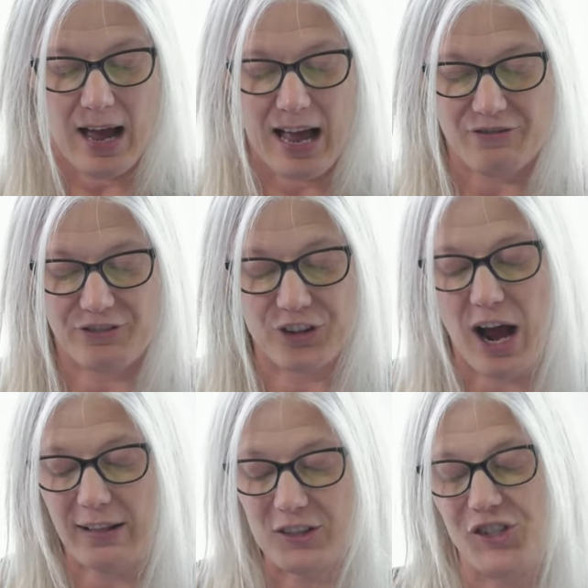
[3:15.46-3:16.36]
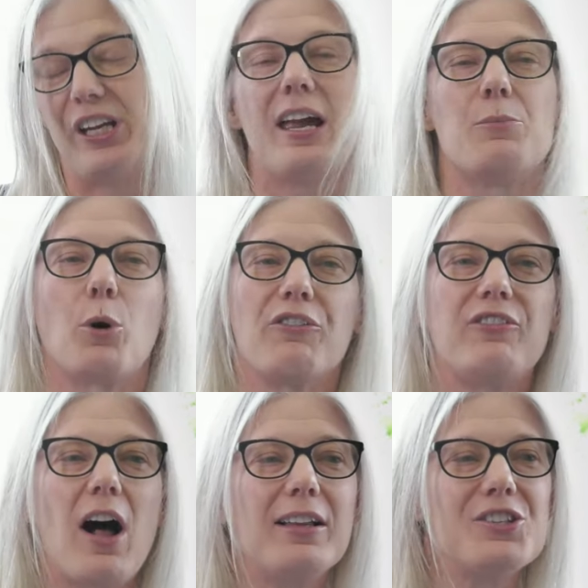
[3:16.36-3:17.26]
on phonology and
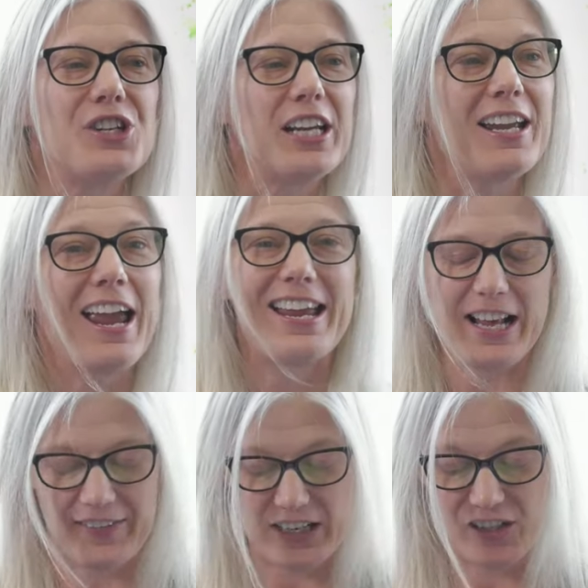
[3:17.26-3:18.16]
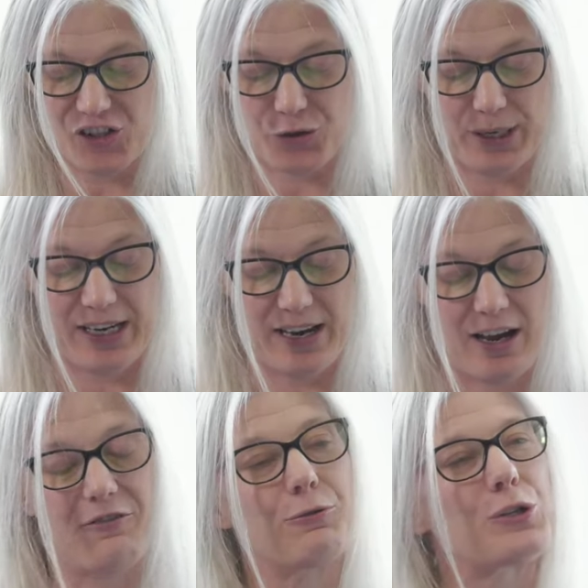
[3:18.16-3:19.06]
morphology, and on the history
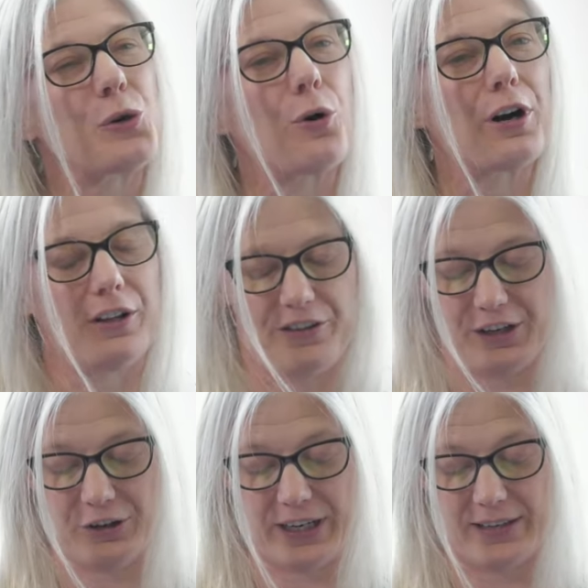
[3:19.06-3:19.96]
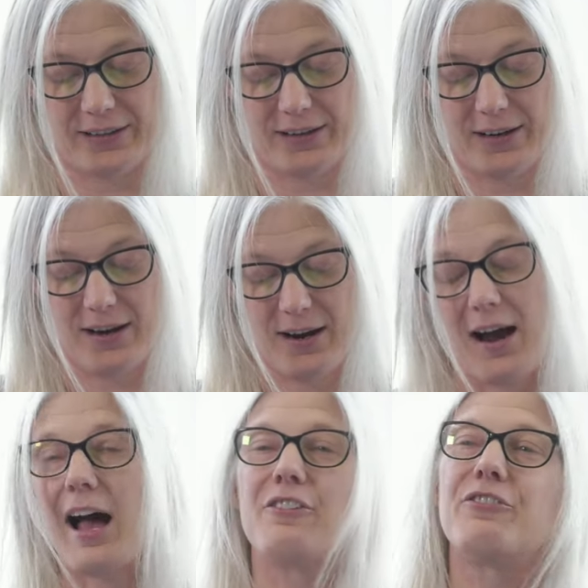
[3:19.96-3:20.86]
of rhetorical theory,
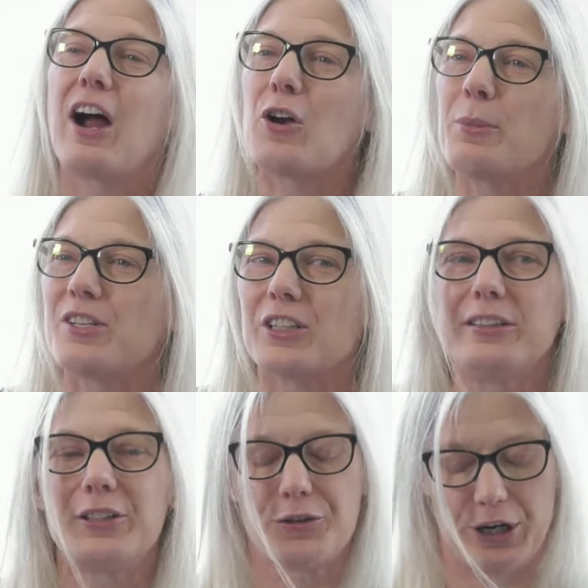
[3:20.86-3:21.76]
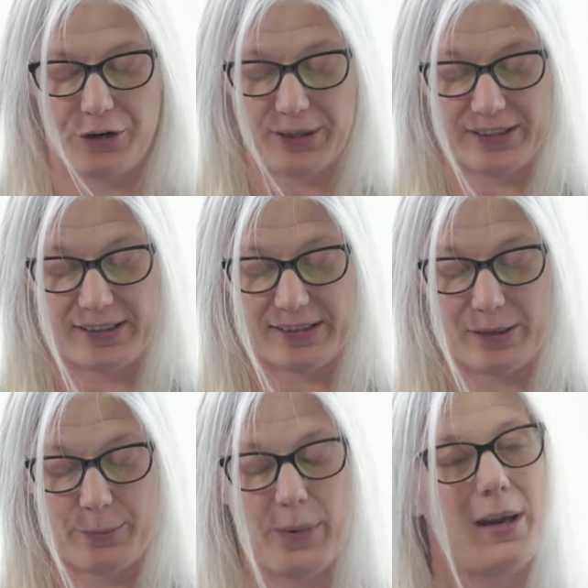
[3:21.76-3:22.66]
on environmental literary
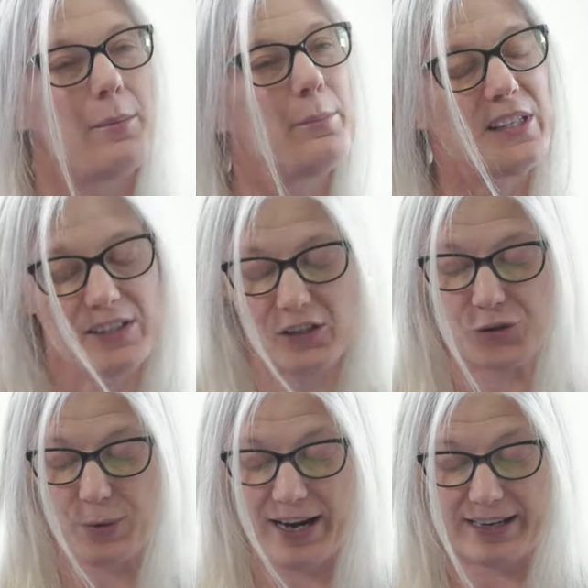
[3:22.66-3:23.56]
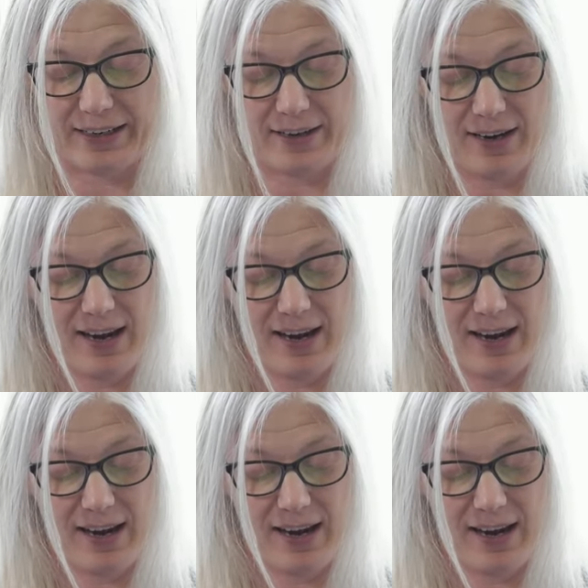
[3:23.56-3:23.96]
criticism, business writing,